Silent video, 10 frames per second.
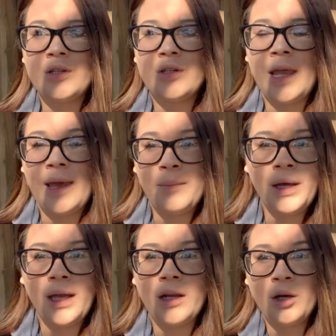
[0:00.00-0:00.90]

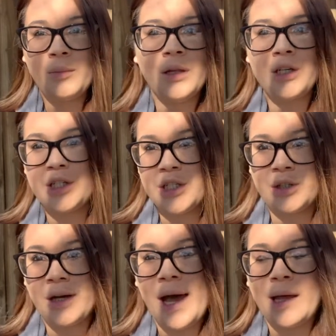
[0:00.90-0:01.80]
Emma and her mother
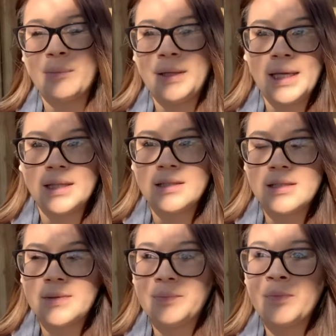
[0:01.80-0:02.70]
Jill had plans.
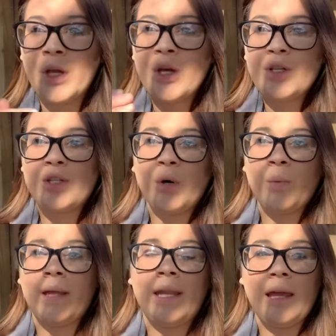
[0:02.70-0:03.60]
So
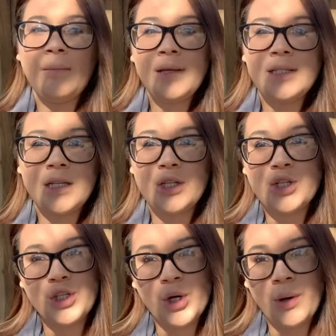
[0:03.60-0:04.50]
when Emma didn't
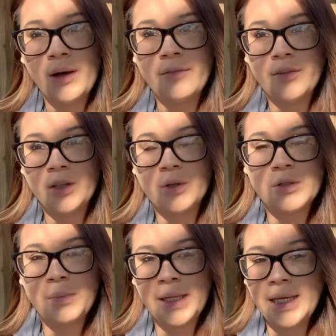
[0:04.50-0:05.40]
show up for those
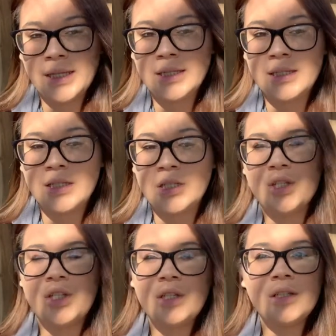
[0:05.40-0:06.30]
plans,
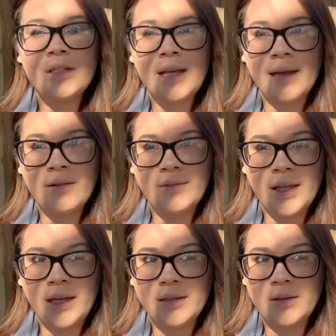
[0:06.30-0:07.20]
Jill's kind of
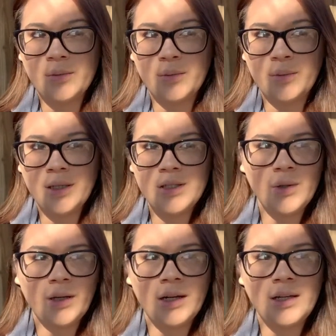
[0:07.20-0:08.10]
like, what's
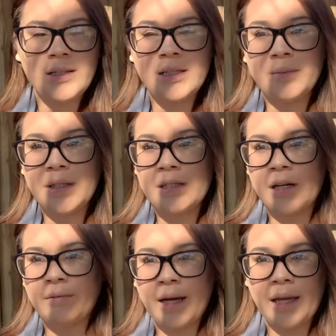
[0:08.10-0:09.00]
going on? Something's not right.